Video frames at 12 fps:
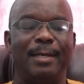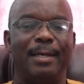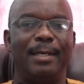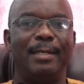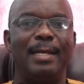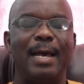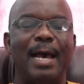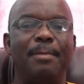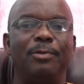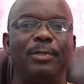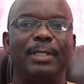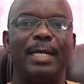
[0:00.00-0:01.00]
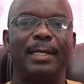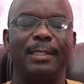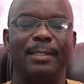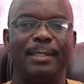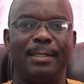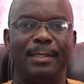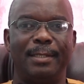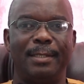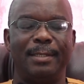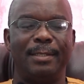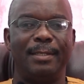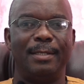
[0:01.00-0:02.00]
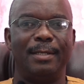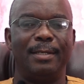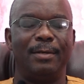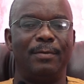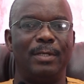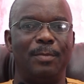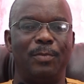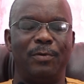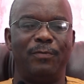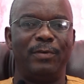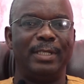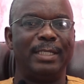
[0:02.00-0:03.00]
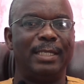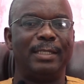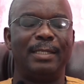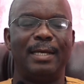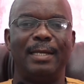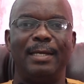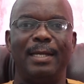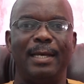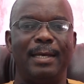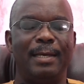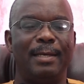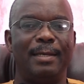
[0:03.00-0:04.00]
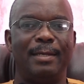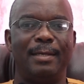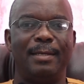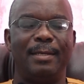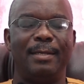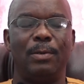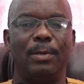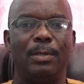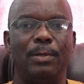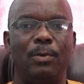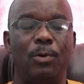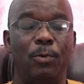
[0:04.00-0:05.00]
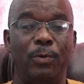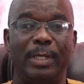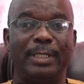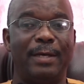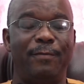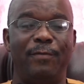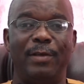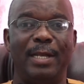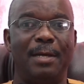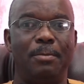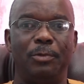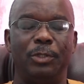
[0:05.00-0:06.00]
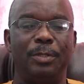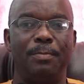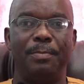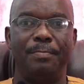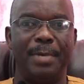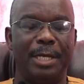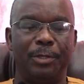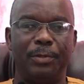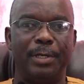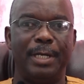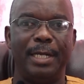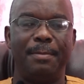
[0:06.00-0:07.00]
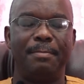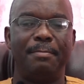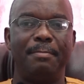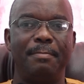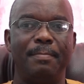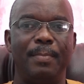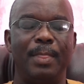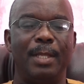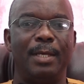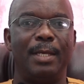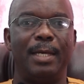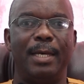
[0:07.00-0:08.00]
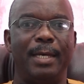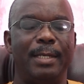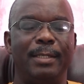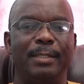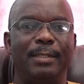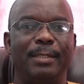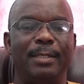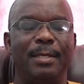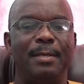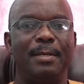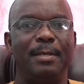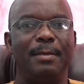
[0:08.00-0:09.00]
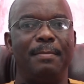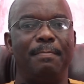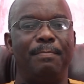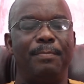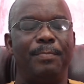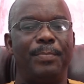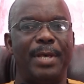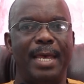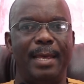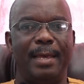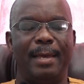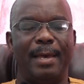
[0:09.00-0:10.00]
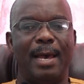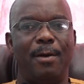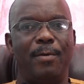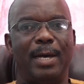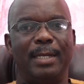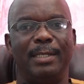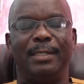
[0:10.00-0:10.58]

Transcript: and they are up to task. The professors are there, always available to mentor them, and per our